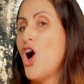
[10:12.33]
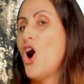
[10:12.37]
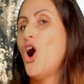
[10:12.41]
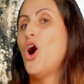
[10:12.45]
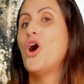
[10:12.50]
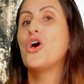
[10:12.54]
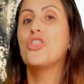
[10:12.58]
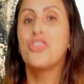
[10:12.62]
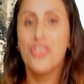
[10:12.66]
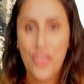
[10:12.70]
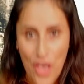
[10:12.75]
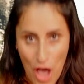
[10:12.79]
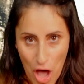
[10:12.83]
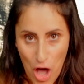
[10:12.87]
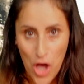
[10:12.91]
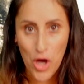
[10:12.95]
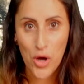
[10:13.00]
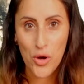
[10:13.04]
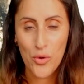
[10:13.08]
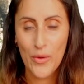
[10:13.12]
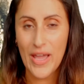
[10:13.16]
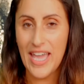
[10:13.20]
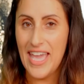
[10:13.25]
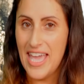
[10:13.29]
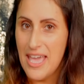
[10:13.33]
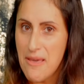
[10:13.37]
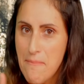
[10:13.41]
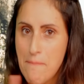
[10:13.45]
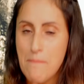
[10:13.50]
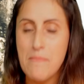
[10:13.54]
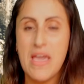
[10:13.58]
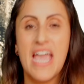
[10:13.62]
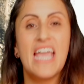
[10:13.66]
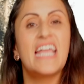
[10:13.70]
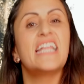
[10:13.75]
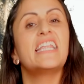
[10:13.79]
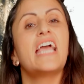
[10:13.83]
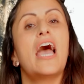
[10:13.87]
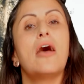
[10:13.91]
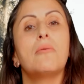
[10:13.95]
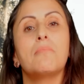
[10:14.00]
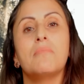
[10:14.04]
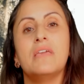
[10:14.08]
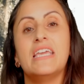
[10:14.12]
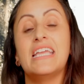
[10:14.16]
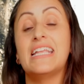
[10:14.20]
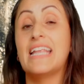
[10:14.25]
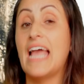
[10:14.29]
Although it may
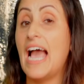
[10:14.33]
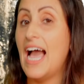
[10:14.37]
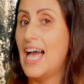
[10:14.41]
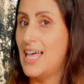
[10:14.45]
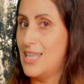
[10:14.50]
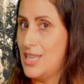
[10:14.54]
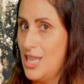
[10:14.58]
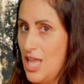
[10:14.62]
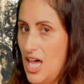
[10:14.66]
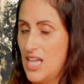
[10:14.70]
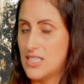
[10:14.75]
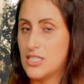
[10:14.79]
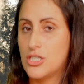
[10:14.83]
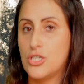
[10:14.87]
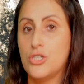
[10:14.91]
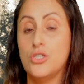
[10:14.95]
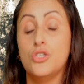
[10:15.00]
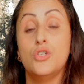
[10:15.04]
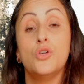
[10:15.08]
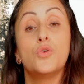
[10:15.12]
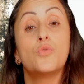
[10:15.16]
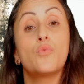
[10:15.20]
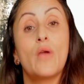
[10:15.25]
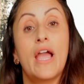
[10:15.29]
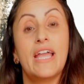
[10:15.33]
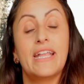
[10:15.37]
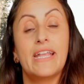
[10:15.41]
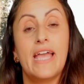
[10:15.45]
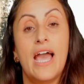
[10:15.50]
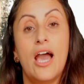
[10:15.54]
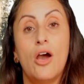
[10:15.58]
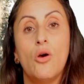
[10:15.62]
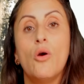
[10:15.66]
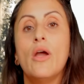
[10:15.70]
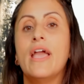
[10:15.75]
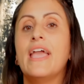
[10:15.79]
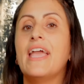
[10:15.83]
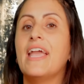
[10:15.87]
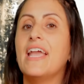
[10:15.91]
not mean a lot to you right now,